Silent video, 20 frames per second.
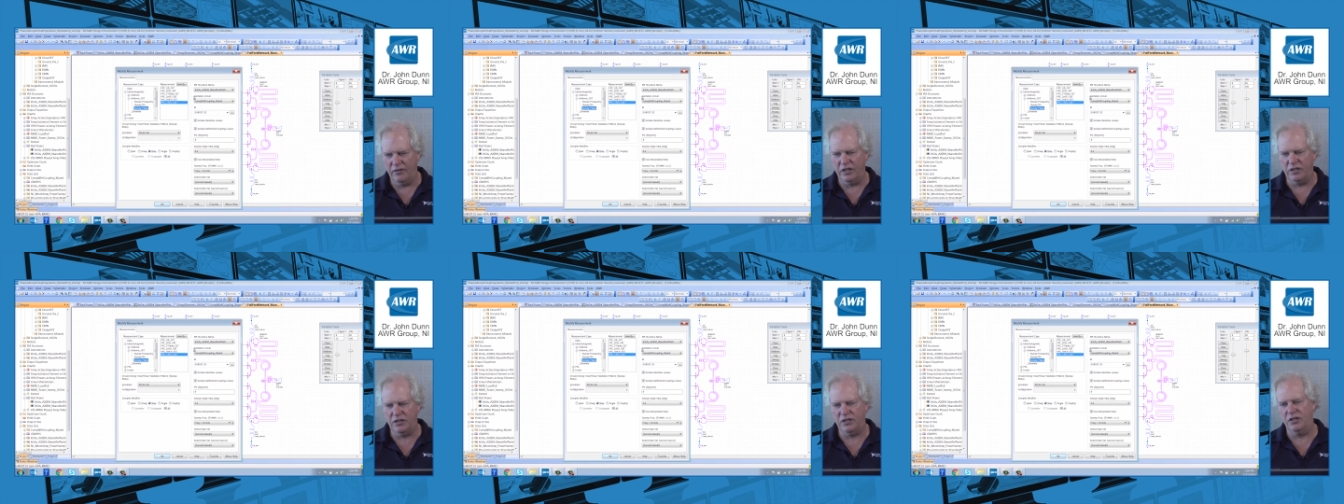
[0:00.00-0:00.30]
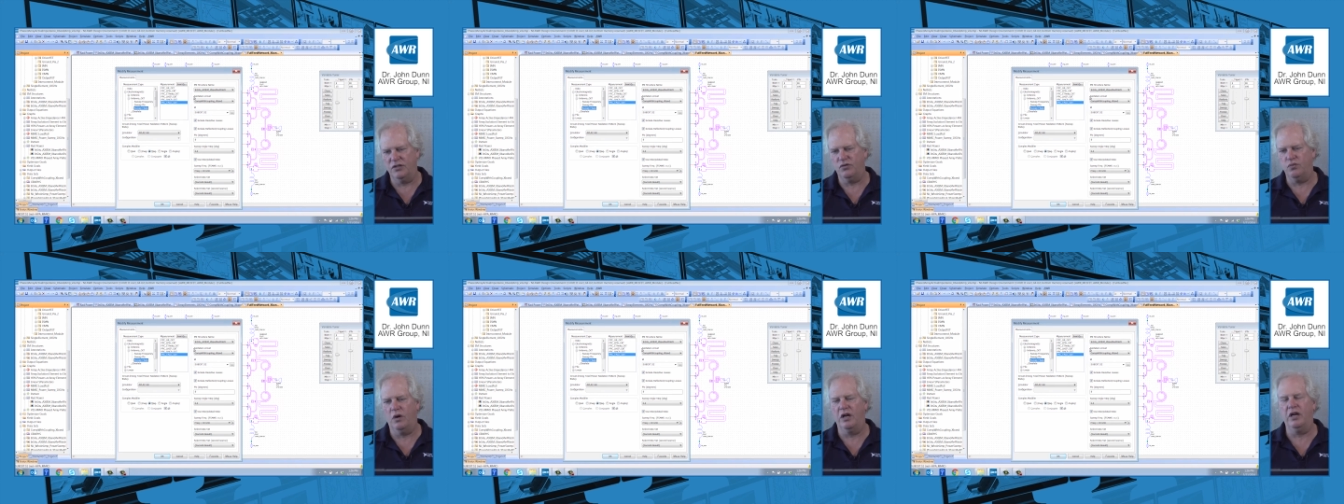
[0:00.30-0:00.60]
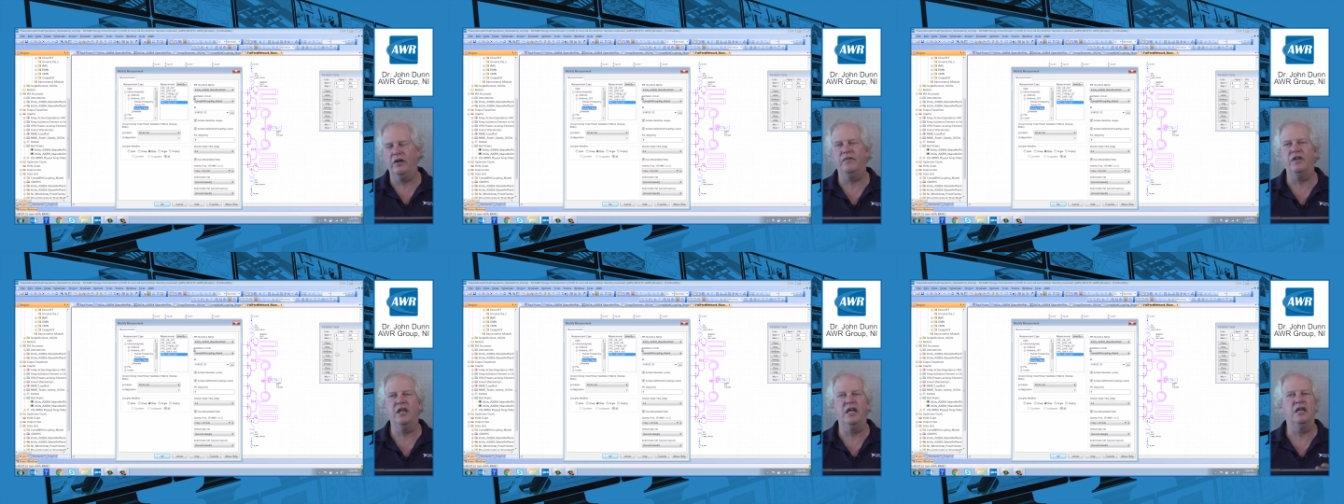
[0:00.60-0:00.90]
This is one
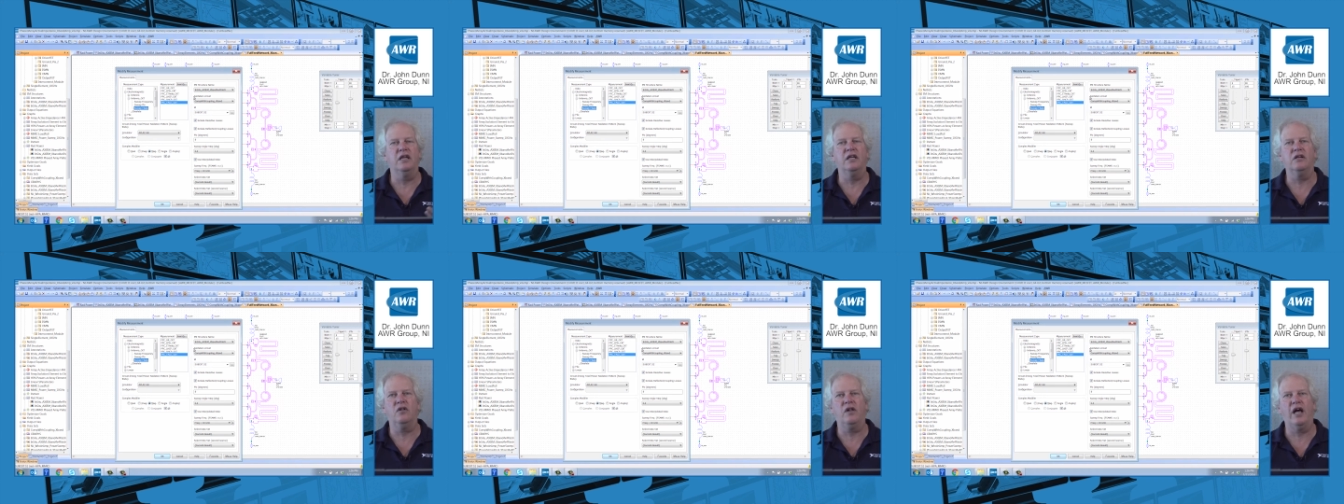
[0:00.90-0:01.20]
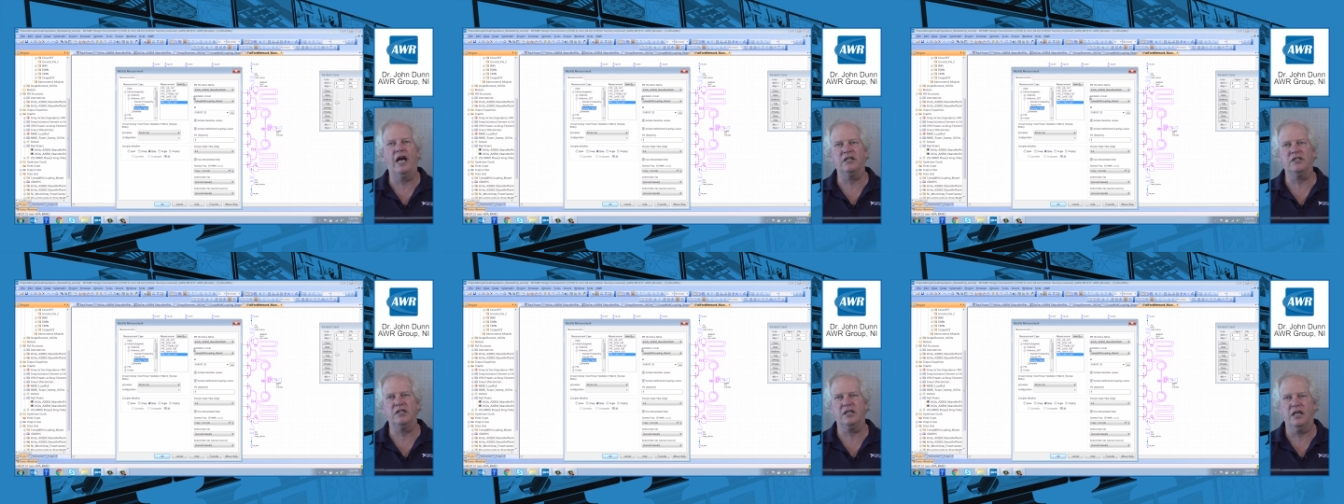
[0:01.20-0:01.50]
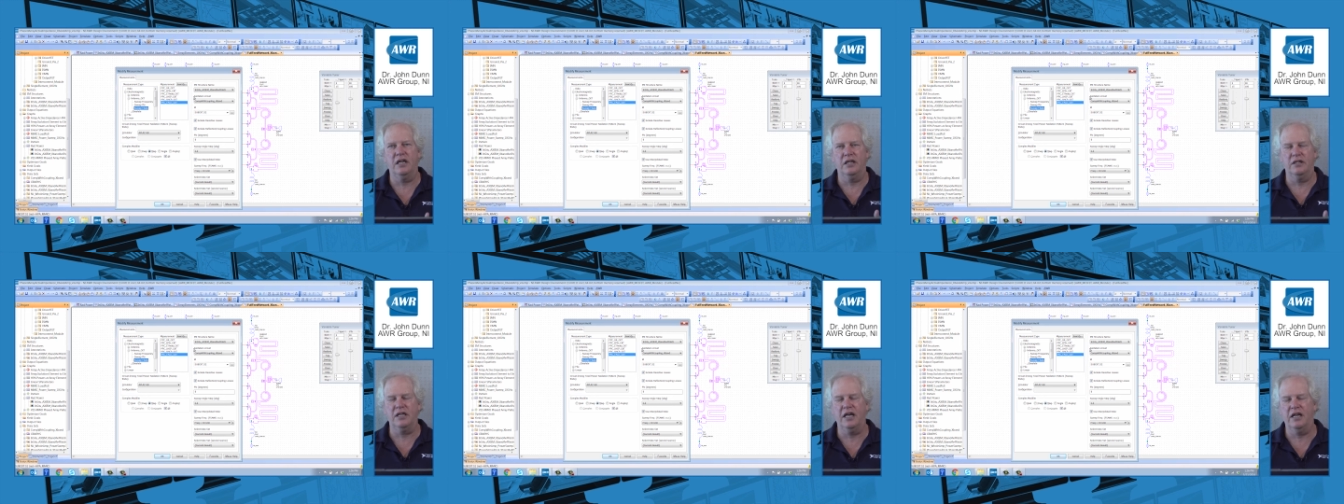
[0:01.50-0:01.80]
of the
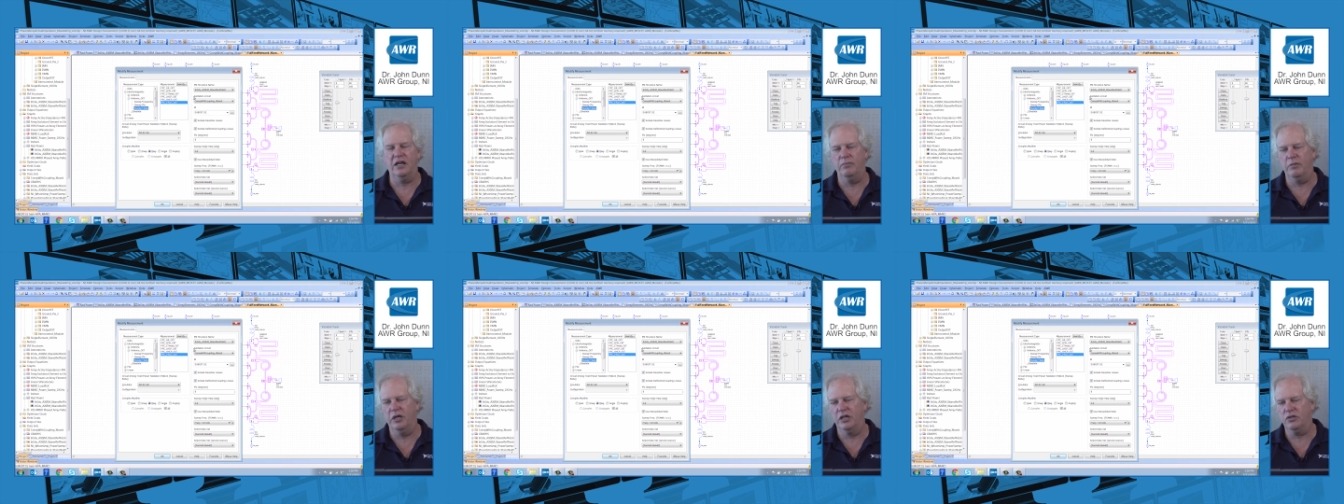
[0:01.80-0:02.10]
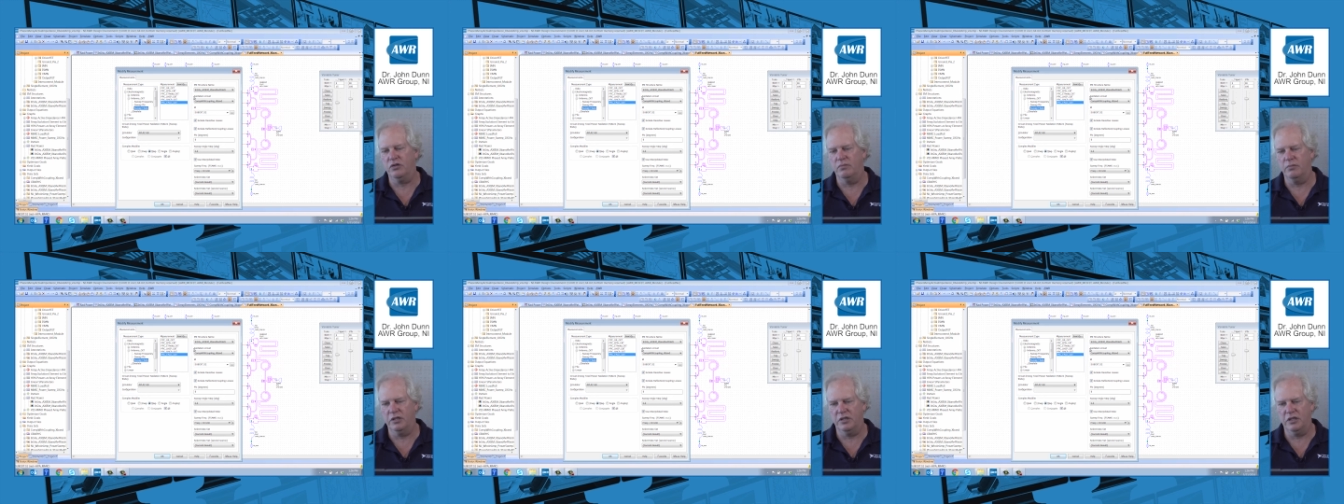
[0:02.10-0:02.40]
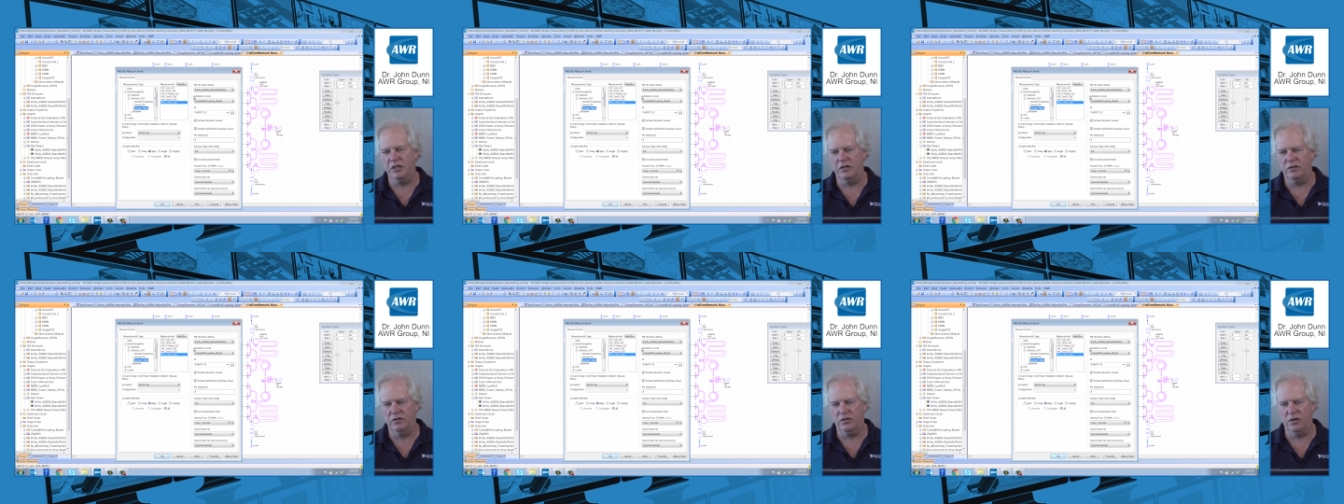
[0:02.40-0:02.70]
classic antenna measurements
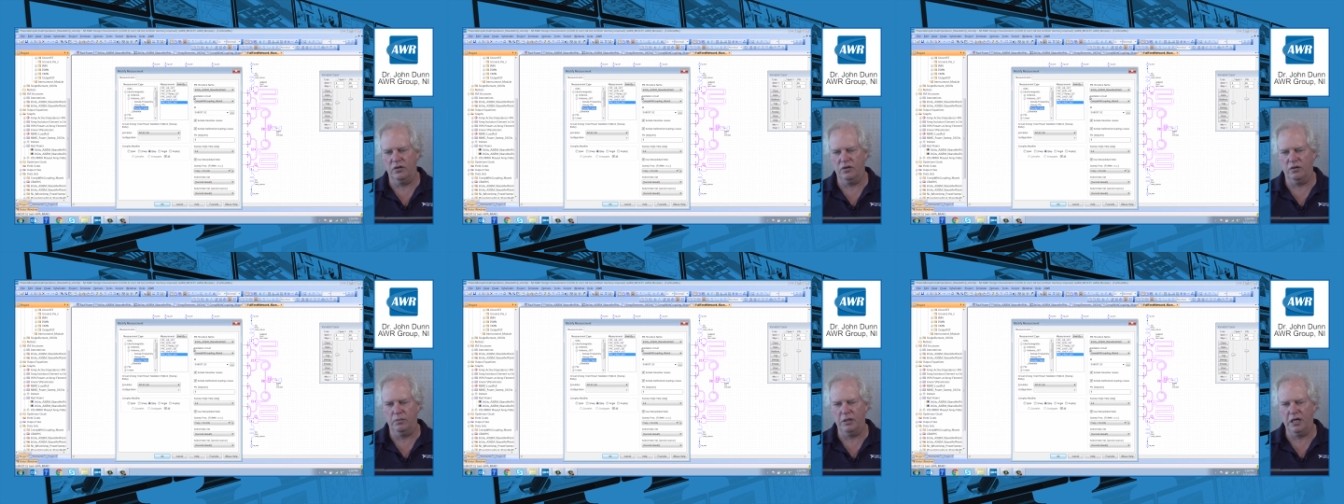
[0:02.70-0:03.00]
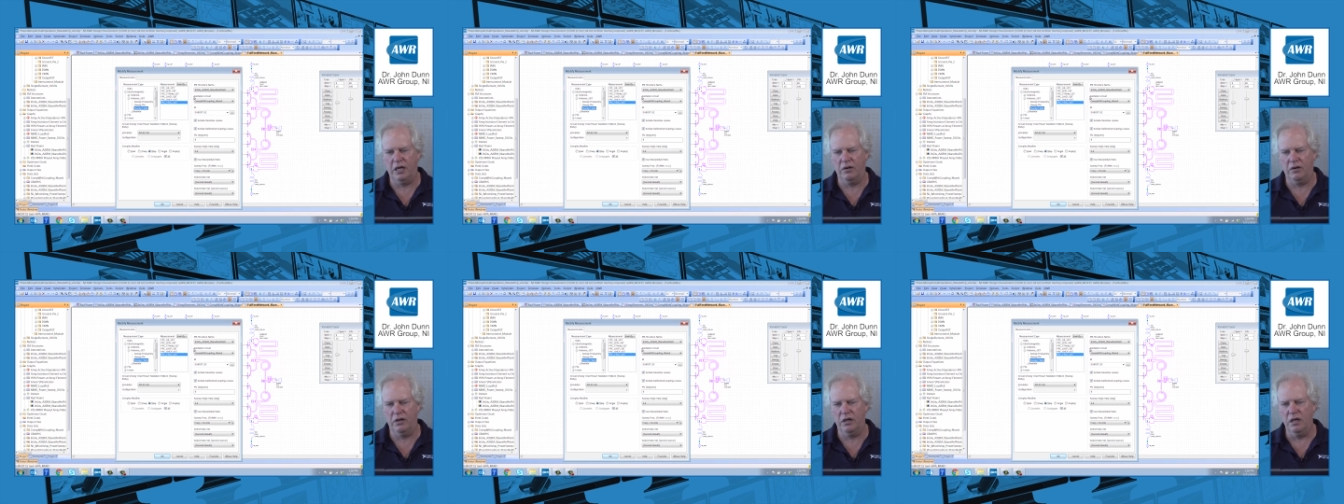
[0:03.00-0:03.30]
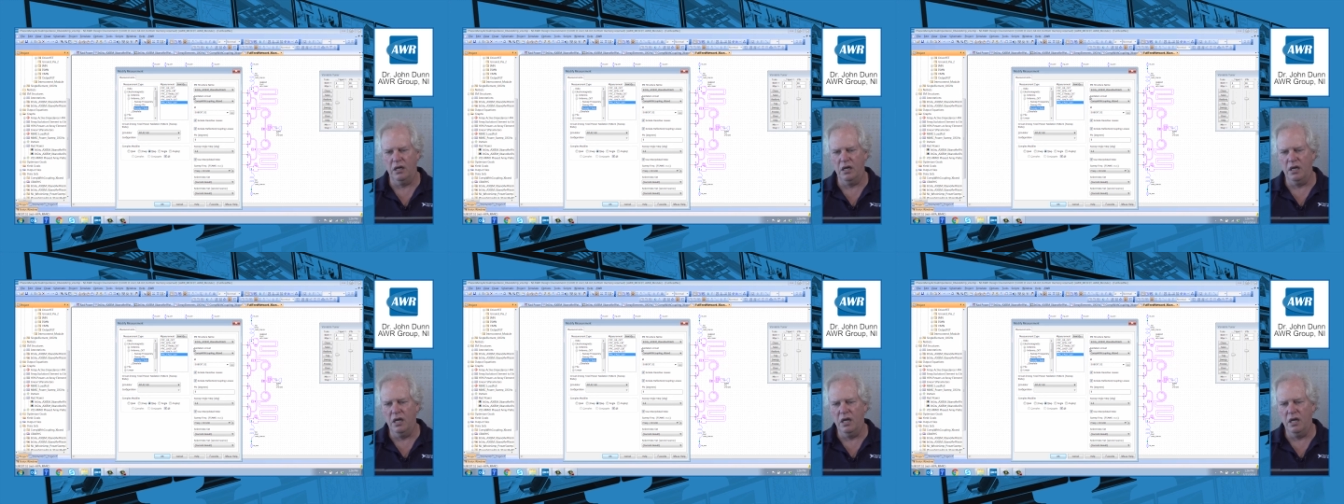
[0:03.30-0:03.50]
here, total power.